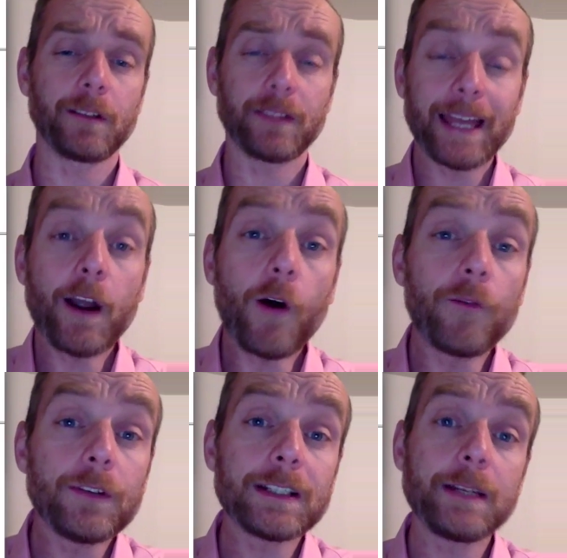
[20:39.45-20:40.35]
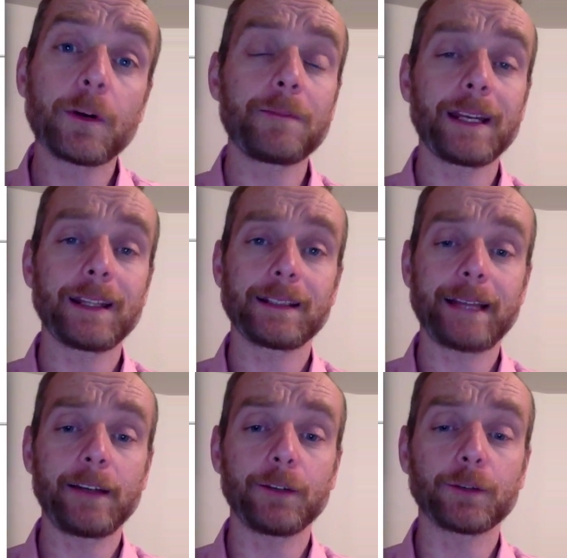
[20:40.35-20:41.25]
They obviously want to make the
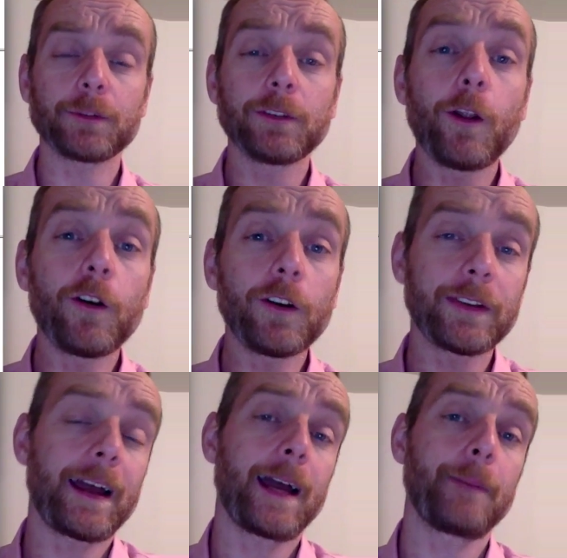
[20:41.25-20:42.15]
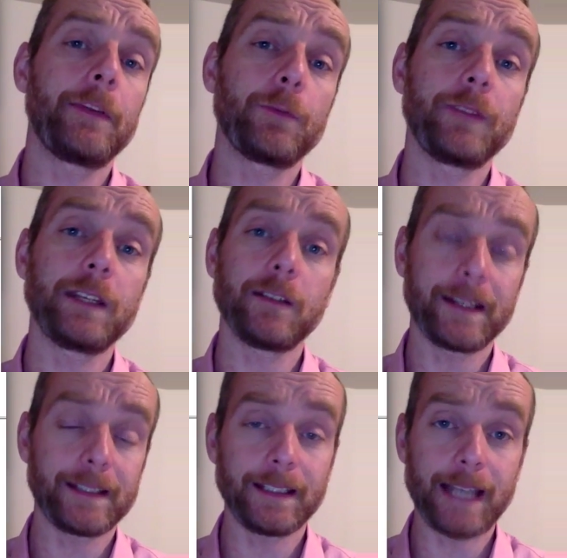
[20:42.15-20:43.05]
sale. So as long as that happens within
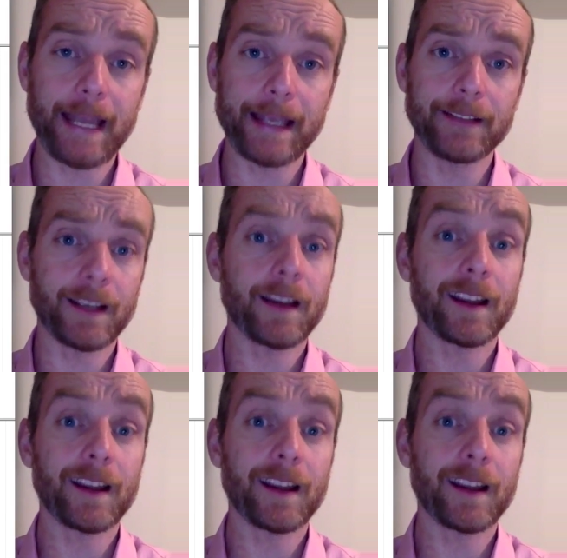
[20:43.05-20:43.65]
90 days,